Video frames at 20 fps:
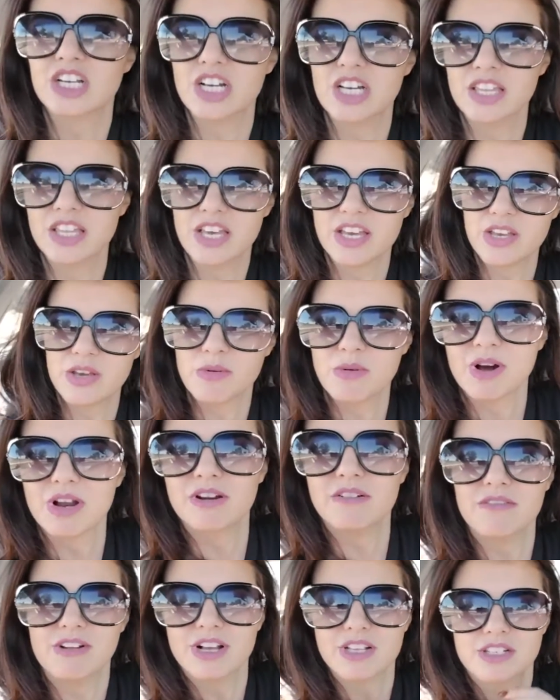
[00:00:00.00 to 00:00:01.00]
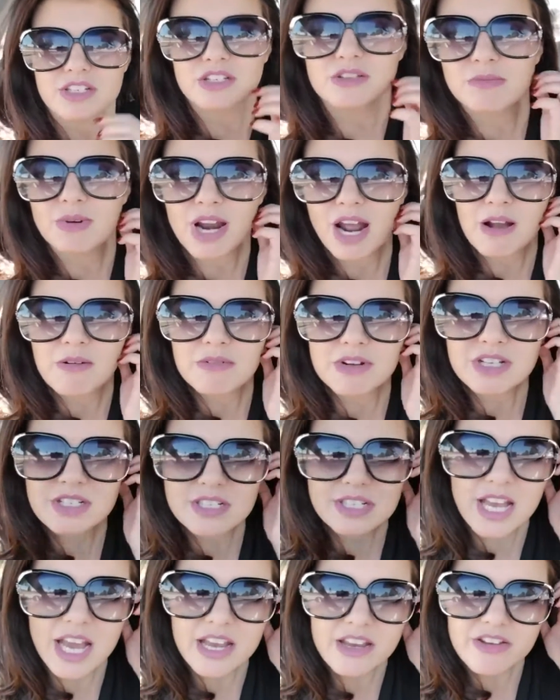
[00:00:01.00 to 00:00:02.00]
good that you want to rescue, but I will
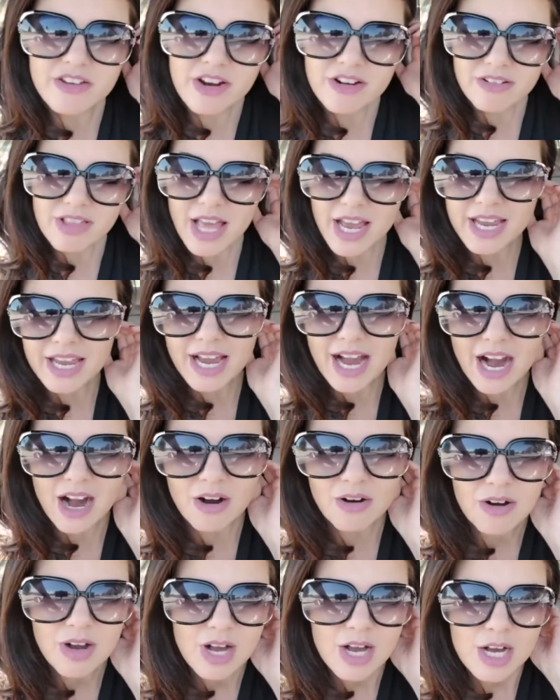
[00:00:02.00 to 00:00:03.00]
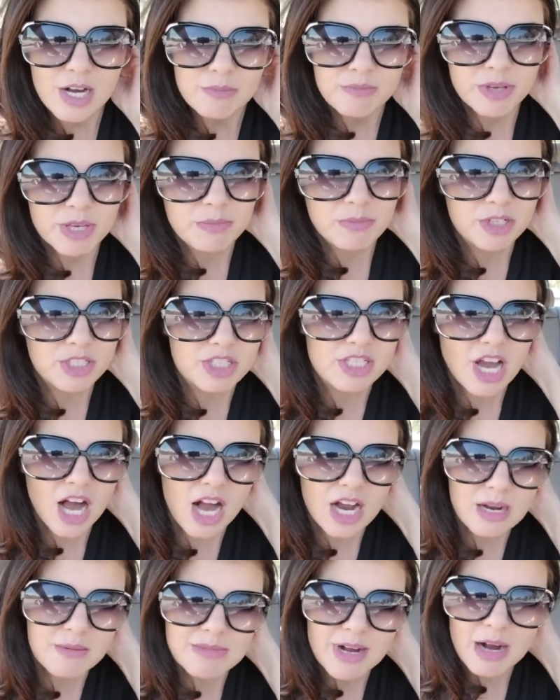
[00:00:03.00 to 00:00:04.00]
say, you know like how people
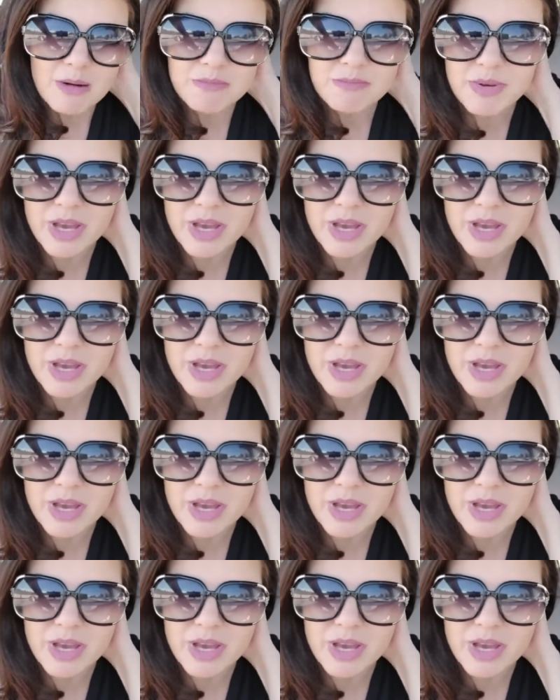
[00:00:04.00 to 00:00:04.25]
talk about